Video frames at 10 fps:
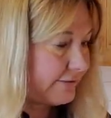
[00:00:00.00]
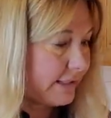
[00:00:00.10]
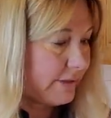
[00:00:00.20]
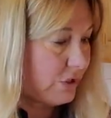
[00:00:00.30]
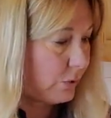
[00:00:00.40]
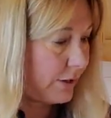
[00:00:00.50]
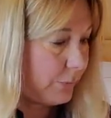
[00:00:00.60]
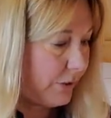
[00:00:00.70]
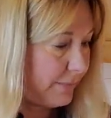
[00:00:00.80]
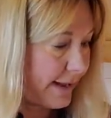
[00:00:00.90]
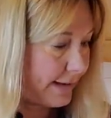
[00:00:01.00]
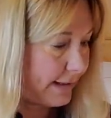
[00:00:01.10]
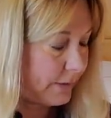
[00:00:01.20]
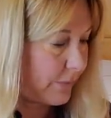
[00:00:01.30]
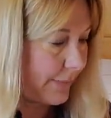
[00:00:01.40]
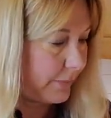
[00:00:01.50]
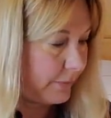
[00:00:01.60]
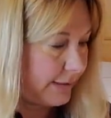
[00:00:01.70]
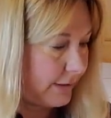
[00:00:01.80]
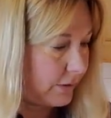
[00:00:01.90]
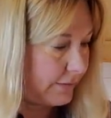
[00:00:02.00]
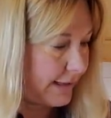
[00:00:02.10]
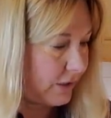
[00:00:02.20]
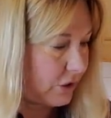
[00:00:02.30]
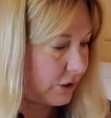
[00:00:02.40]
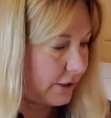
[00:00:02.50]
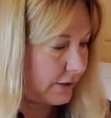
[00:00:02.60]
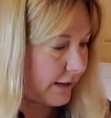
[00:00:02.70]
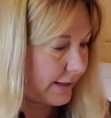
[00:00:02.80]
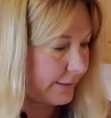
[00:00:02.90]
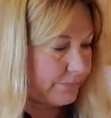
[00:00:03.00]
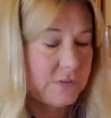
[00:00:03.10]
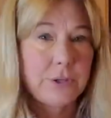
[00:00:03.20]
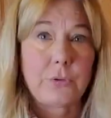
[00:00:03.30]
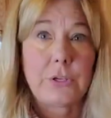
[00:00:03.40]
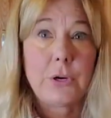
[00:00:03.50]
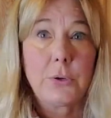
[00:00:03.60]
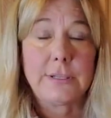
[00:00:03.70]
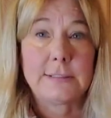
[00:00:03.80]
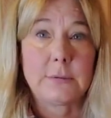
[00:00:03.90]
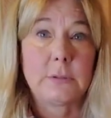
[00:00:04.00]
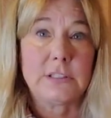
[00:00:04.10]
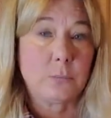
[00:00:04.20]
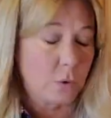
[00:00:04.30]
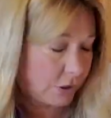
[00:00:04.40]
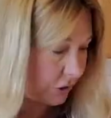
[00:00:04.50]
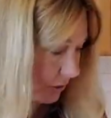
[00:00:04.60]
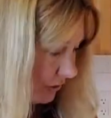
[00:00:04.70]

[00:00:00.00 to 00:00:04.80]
I mean, you could put it back in probably or let it cook till the yolk is more cooked